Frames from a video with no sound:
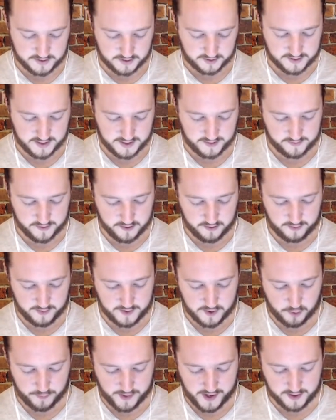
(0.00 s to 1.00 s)
he's got that there. Can
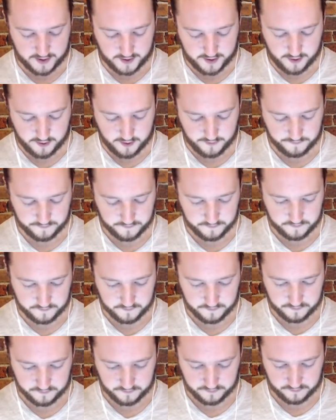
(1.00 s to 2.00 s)
we go Pekka here?
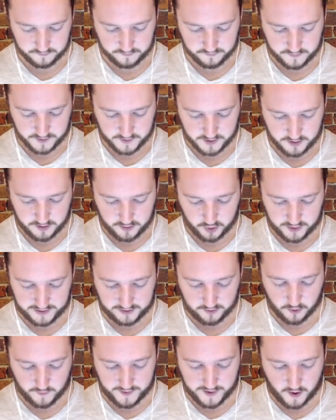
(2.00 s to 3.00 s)
Gonna
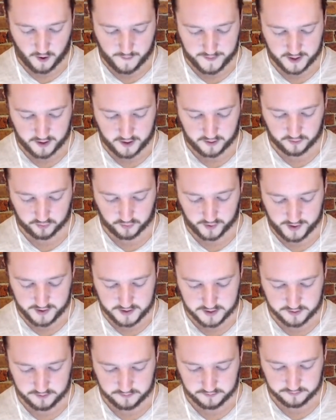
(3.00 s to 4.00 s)
ignore that Goblin Gang on the
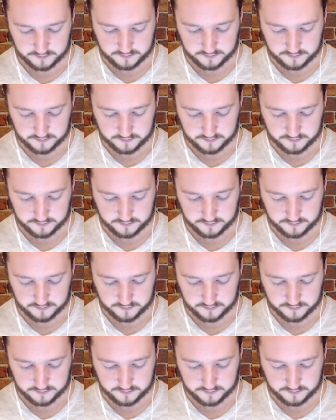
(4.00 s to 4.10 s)
right.